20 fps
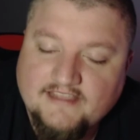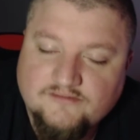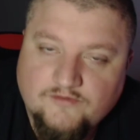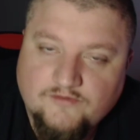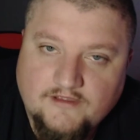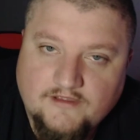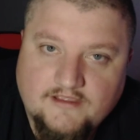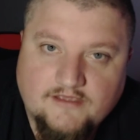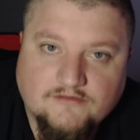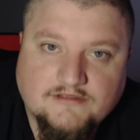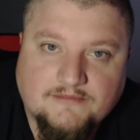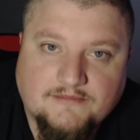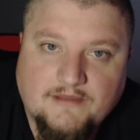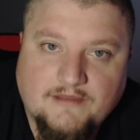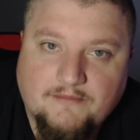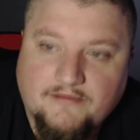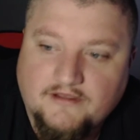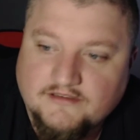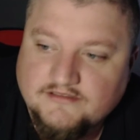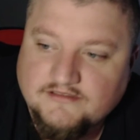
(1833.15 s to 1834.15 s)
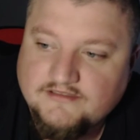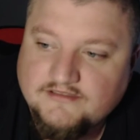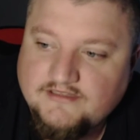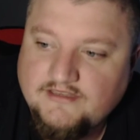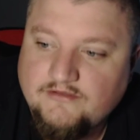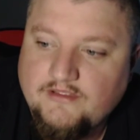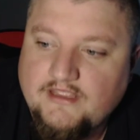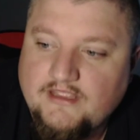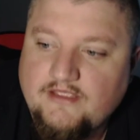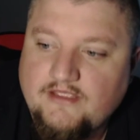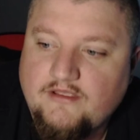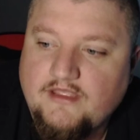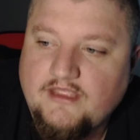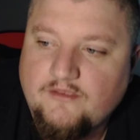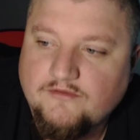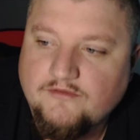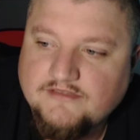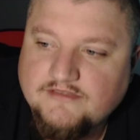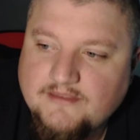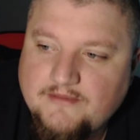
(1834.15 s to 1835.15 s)
week he was on my bust. He
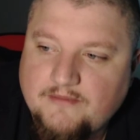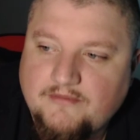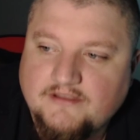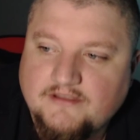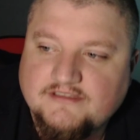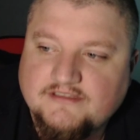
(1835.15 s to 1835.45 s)
was on my bust.